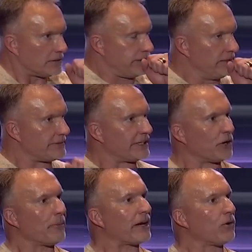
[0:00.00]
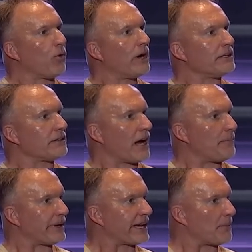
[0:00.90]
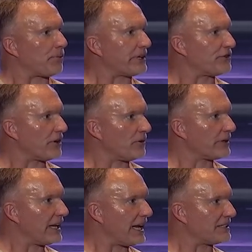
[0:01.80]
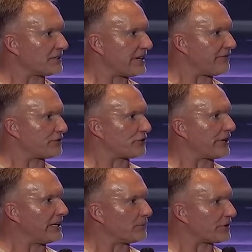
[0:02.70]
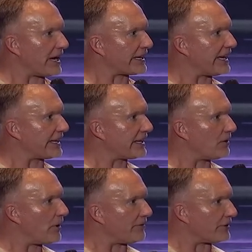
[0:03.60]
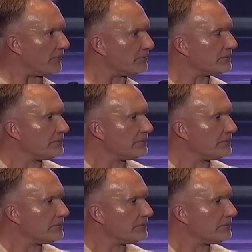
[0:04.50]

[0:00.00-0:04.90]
that no matter what topic I preach on, I, I just have streams that I can't get away from.